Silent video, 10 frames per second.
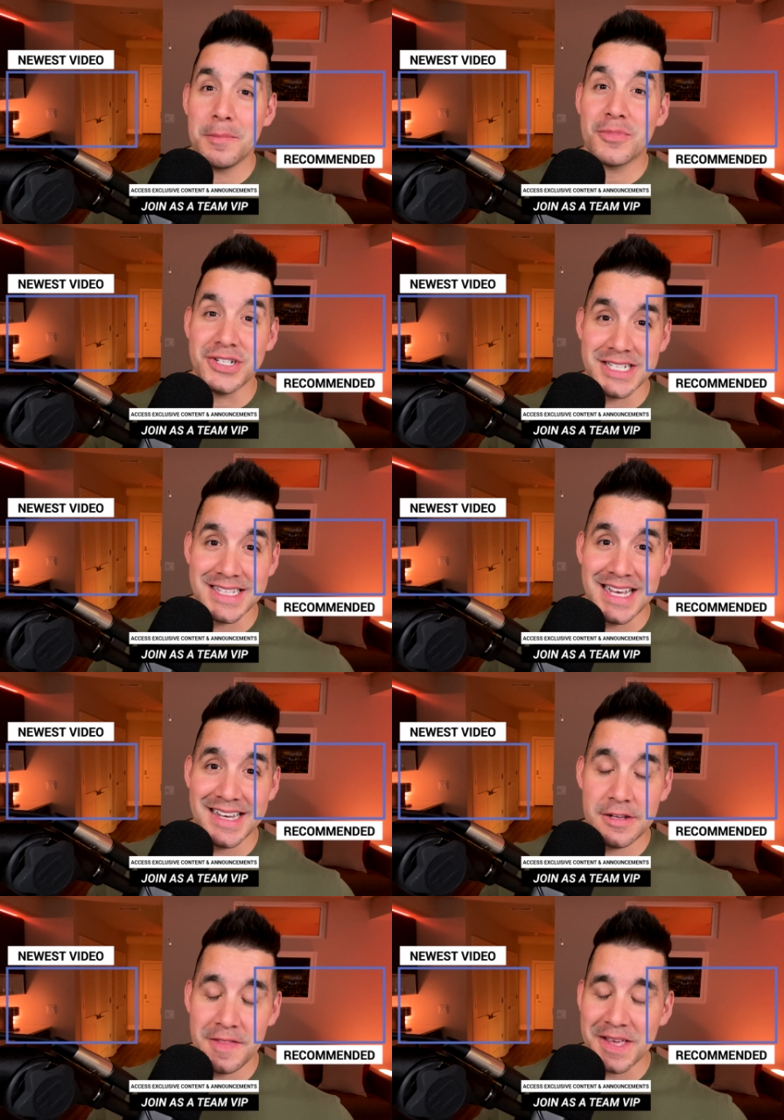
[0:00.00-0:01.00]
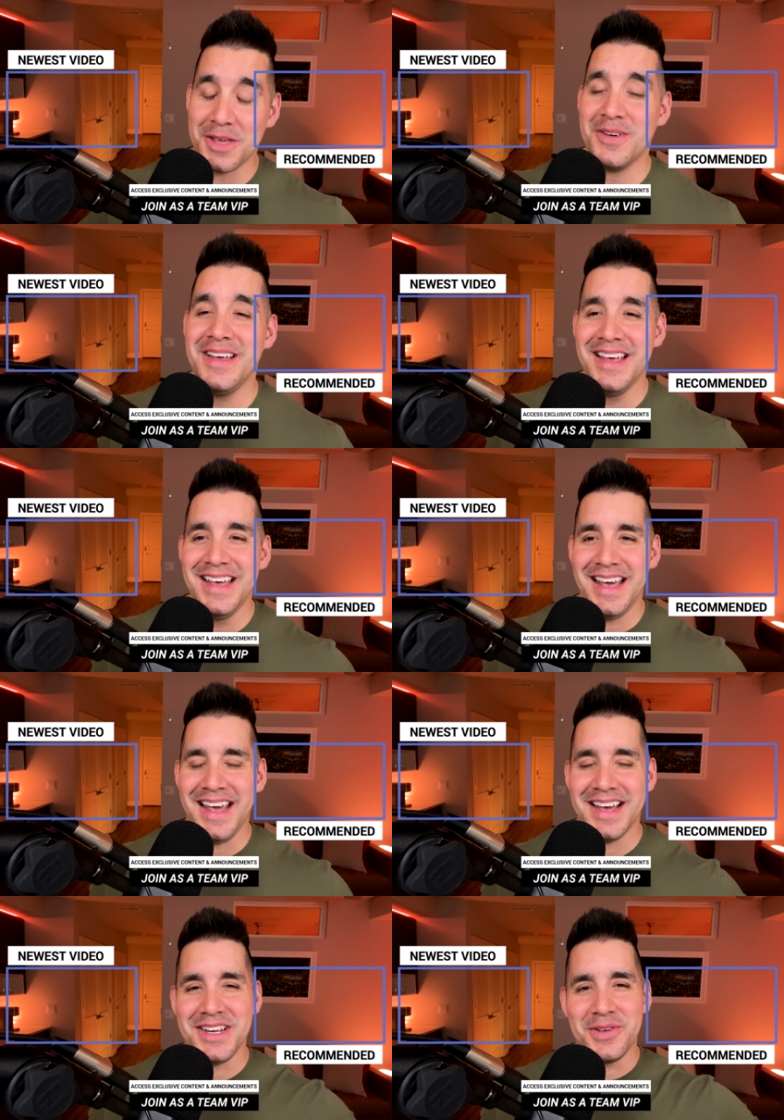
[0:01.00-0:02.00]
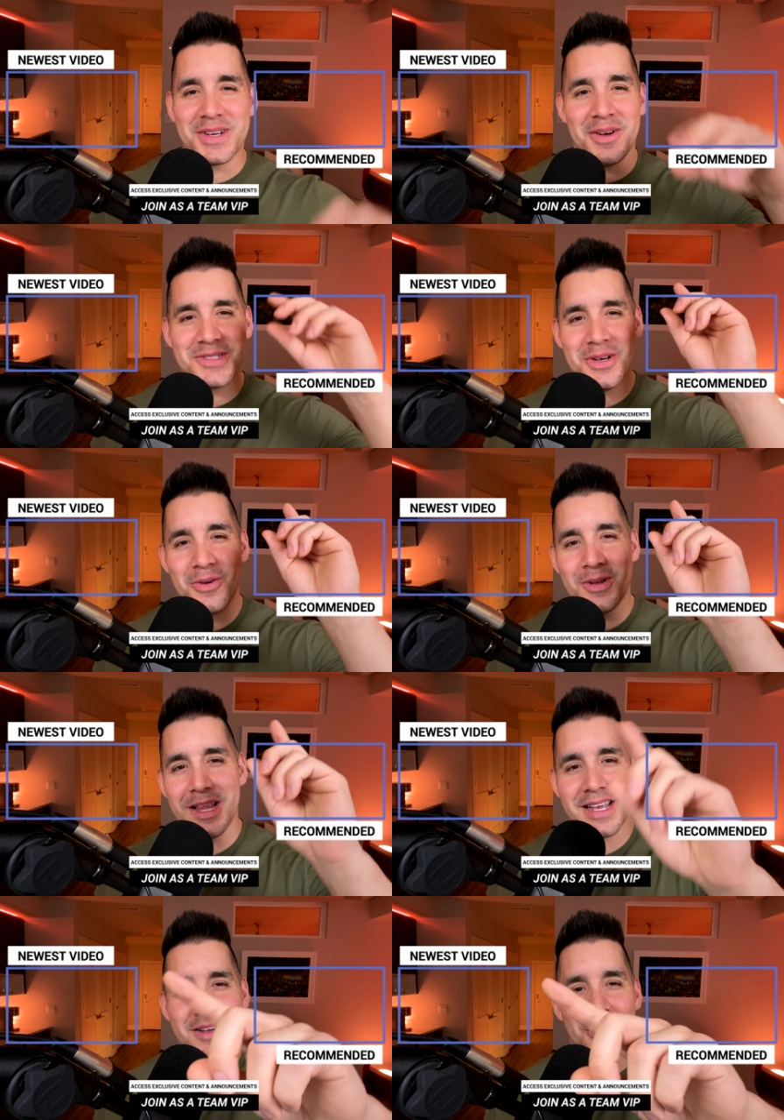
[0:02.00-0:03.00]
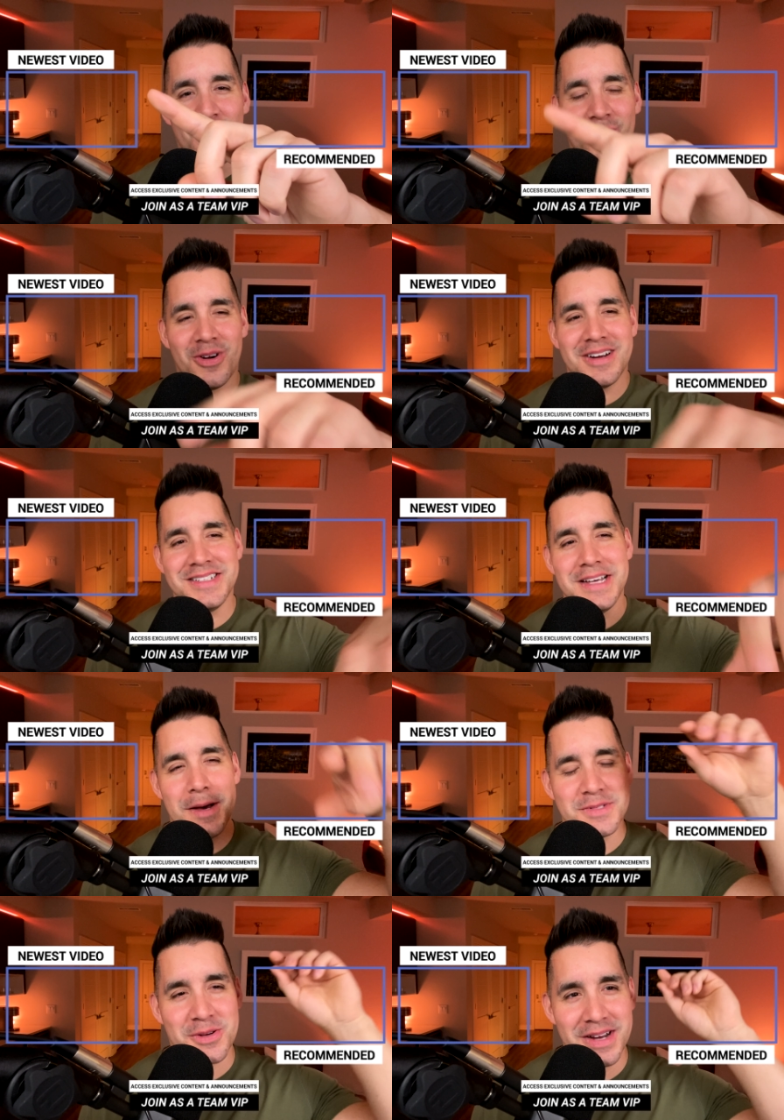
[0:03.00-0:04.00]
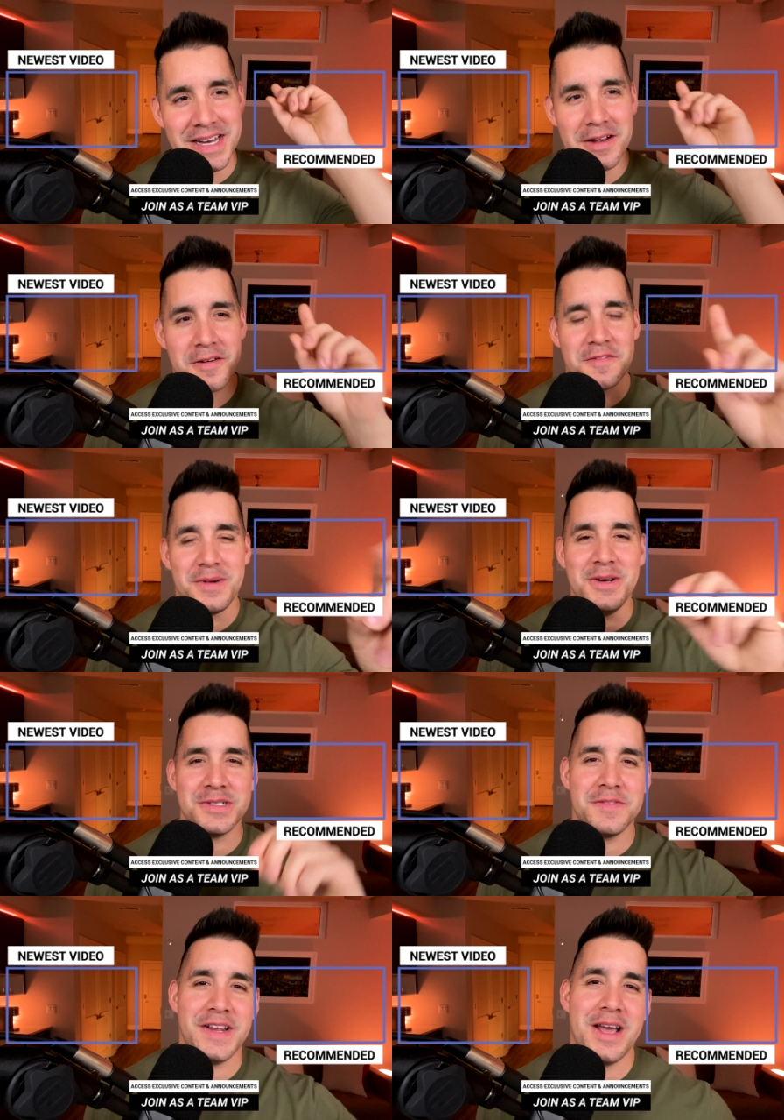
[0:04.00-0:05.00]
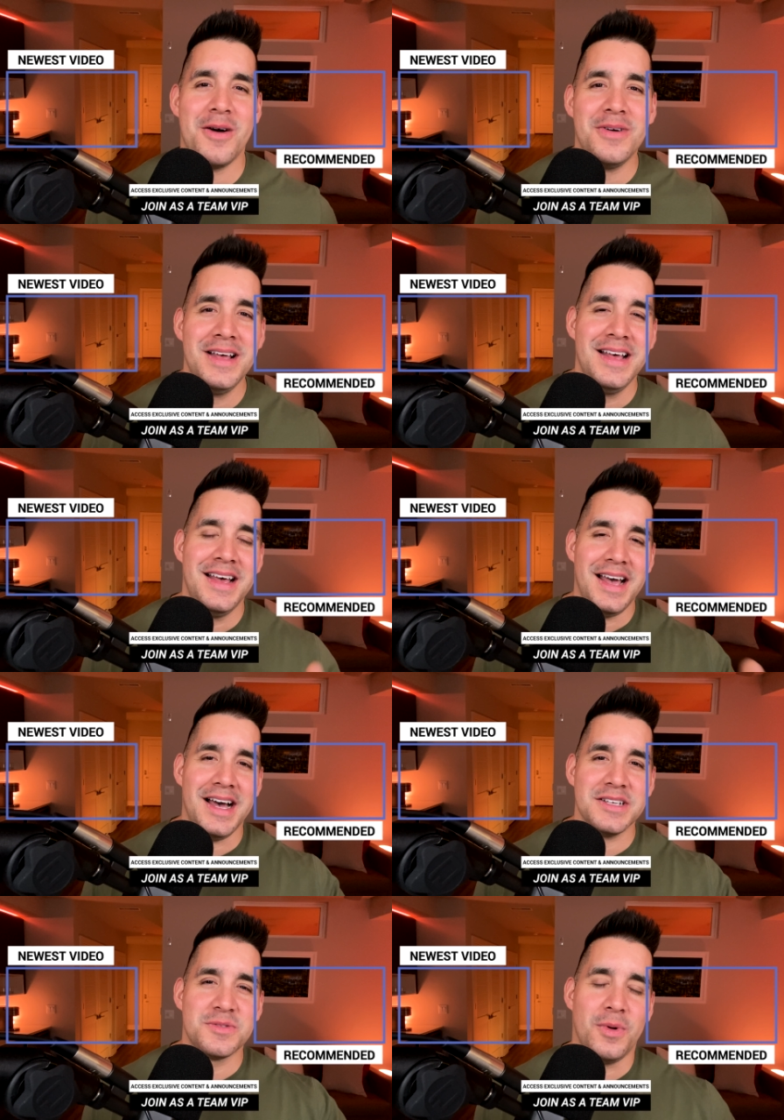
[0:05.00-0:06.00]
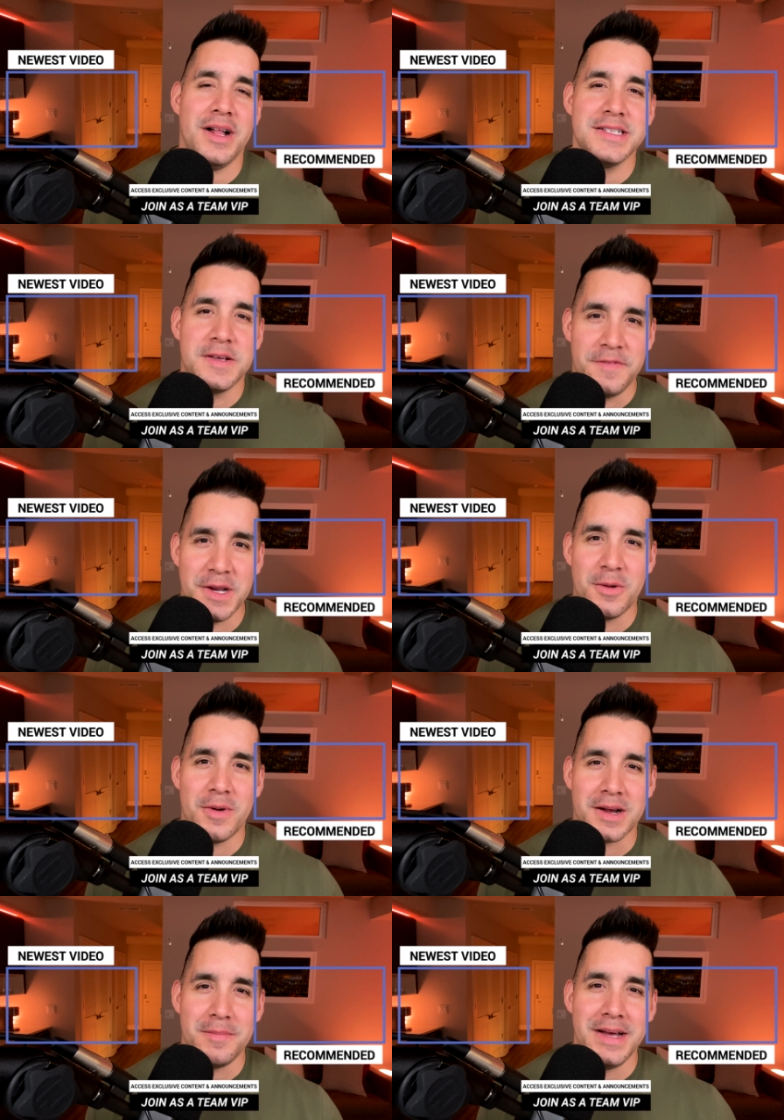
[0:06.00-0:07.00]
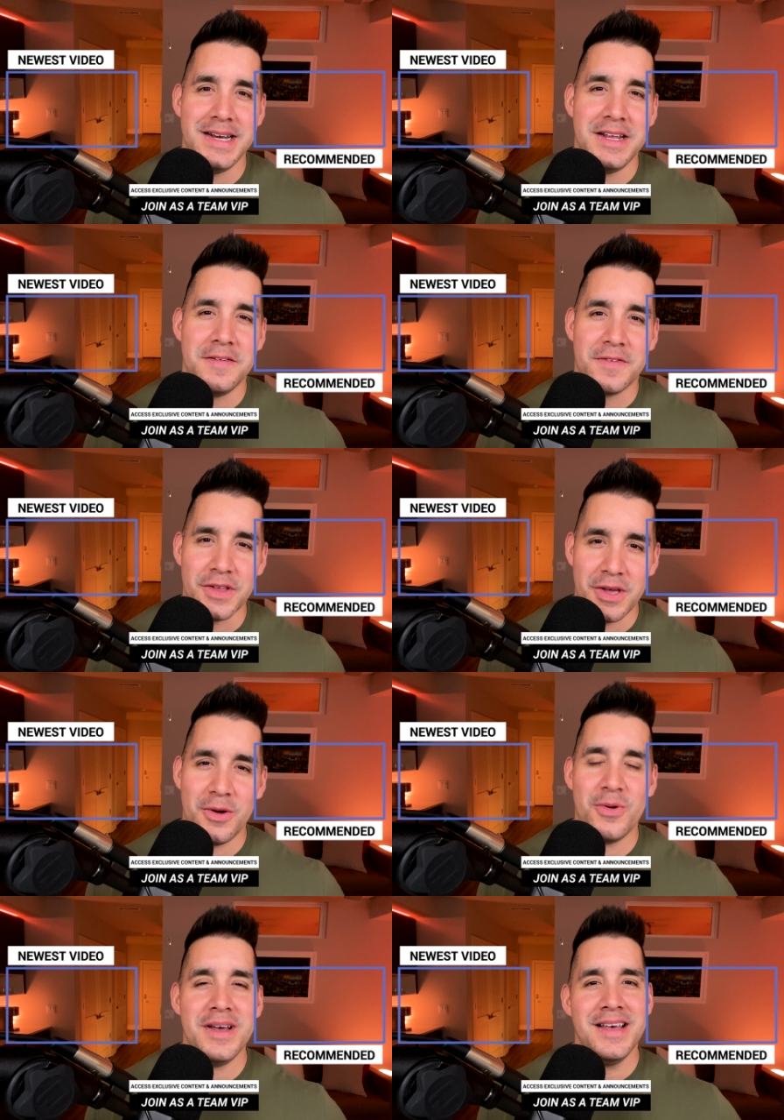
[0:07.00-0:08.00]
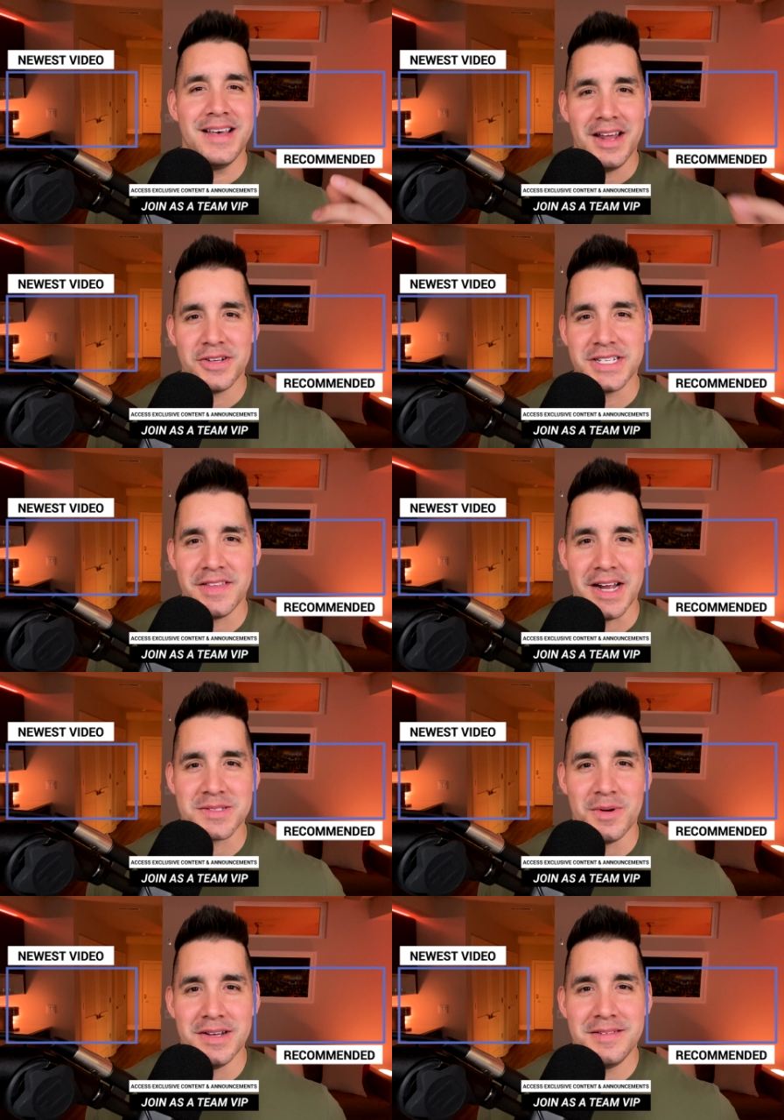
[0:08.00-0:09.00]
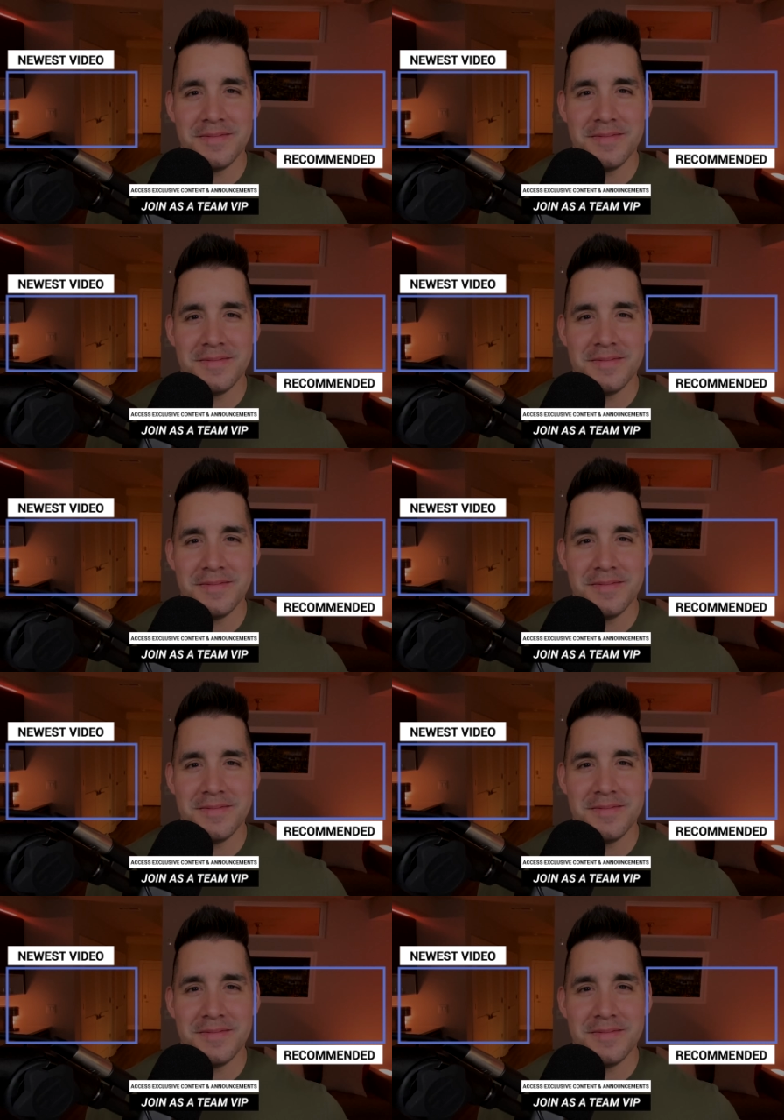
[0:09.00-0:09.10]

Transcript: Appreciate that. Thank you. And you can also click or tap screen here for my newest video, as well as a video recommended for you. And I'll see you in the next one.